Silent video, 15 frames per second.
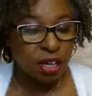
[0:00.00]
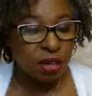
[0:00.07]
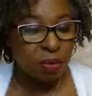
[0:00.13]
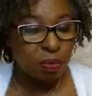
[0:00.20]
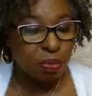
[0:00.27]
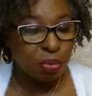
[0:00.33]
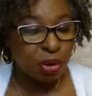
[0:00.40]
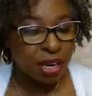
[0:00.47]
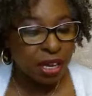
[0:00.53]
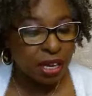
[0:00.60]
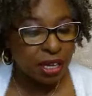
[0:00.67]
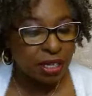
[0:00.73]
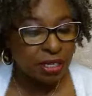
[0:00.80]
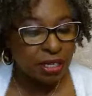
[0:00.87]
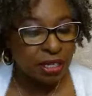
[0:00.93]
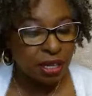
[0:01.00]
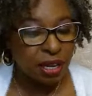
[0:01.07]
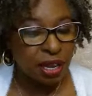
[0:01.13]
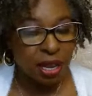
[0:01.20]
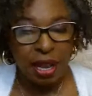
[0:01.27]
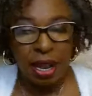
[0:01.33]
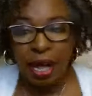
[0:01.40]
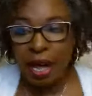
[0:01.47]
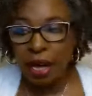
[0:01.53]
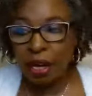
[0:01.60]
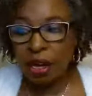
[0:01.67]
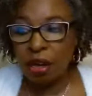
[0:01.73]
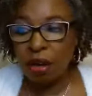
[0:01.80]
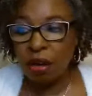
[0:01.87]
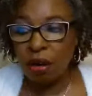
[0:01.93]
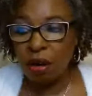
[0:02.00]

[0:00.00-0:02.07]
complete lack